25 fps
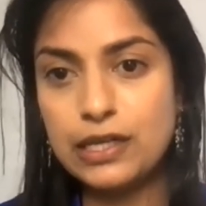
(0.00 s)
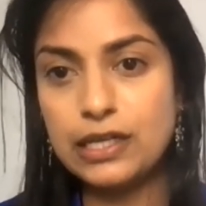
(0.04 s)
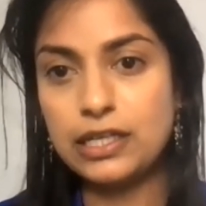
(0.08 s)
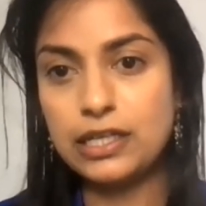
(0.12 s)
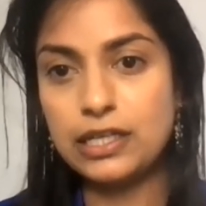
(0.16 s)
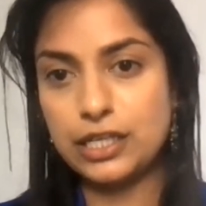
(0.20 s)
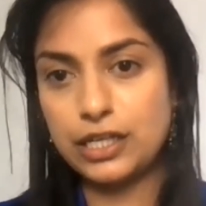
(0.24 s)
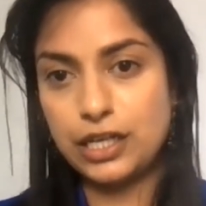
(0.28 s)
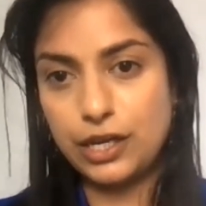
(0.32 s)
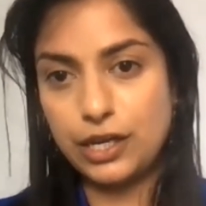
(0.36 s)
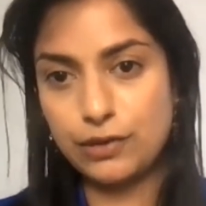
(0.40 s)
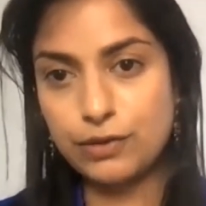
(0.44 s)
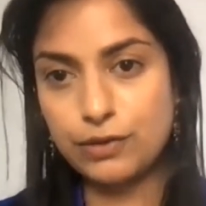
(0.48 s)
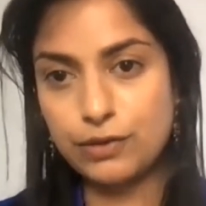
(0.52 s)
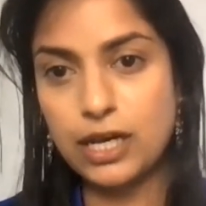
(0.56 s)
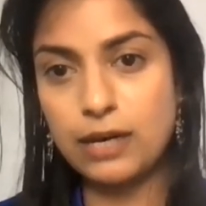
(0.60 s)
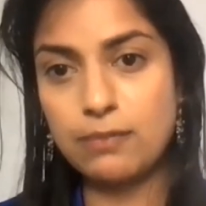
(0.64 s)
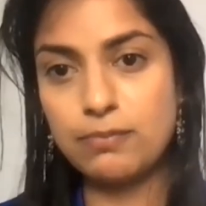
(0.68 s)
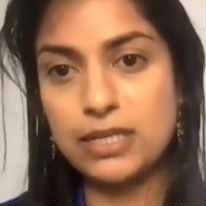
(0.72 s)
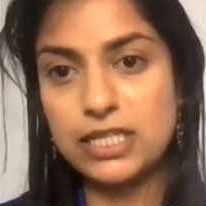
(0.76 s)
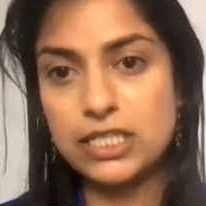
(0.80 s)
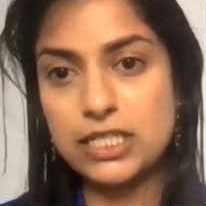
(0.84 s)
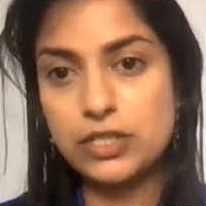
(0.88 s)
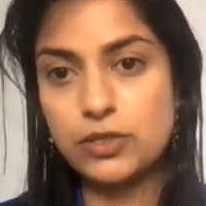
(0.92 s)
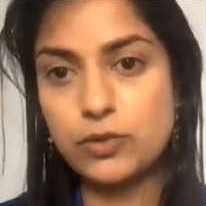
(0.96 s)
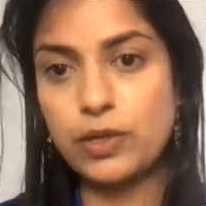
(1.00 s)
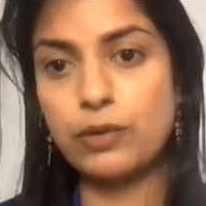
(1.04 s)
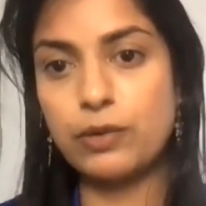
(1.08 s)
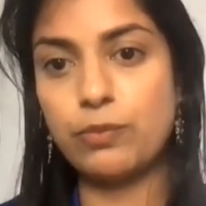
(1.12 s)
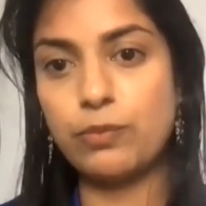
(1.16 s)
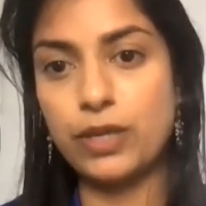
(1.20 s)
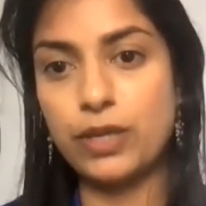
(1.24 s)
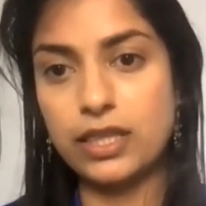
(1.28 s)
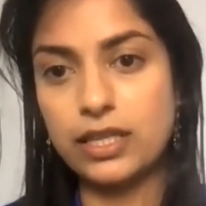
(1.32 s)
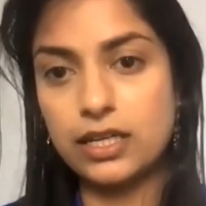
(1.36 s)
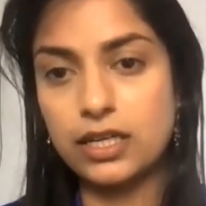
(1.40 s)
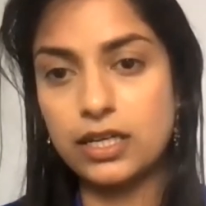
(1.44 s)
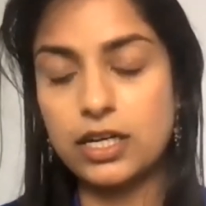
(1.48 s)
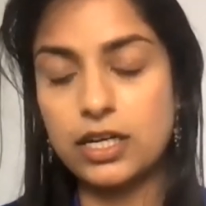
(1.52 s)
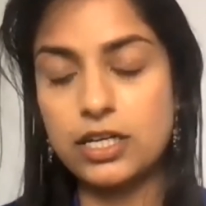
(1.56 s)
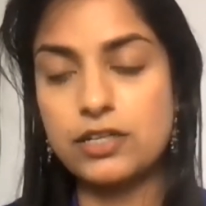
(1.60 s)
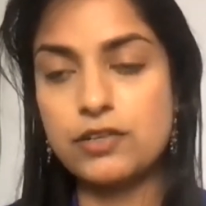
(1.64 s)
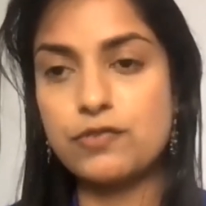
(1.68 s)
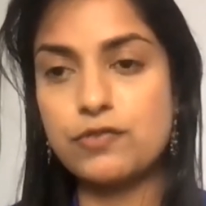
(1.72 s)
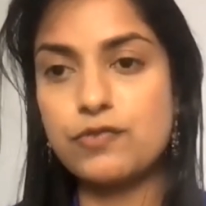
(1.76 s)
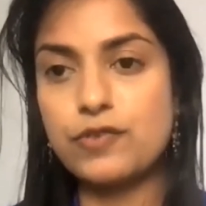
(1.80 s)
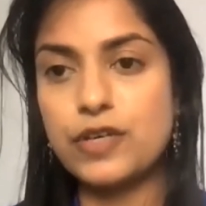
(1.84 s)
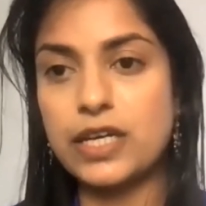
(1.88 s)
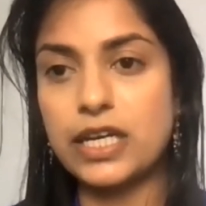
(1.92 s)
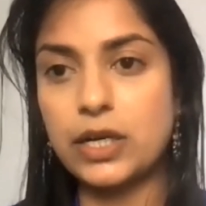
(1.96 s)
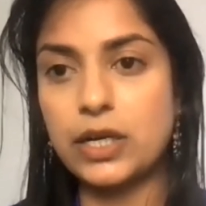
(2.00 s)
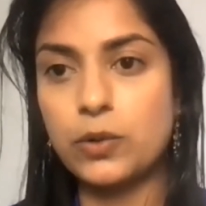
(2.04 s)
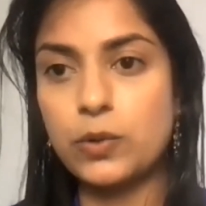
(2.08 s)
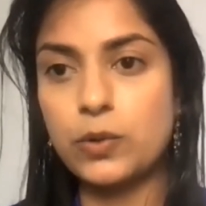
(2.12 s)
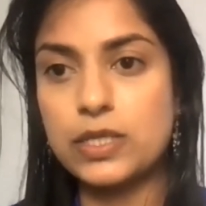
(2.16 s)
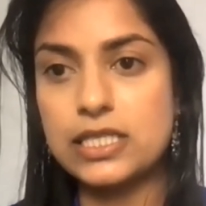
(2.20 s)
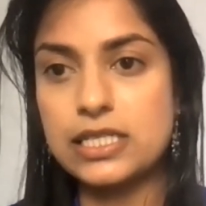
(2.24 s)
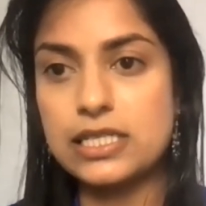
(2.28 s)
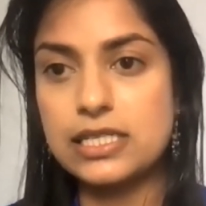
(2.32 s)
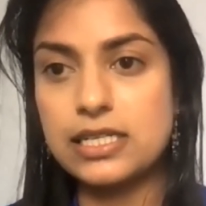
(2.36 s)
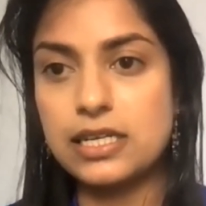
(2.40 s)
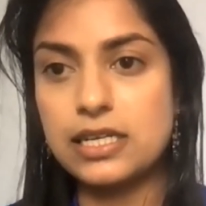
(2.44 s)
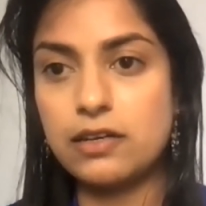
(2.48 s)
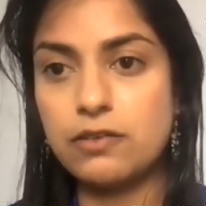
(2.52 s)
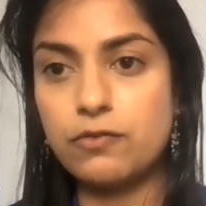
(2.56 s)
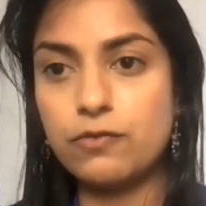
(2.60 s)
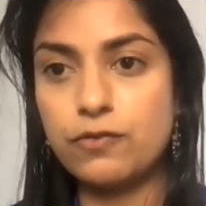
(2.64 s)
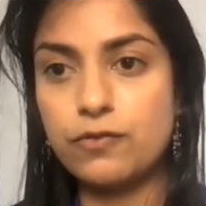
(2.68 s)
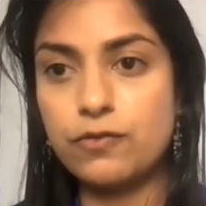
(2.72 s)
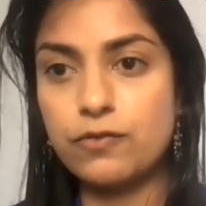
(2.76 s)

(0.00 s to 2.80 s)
you know, come into it with a kind of inquisitive,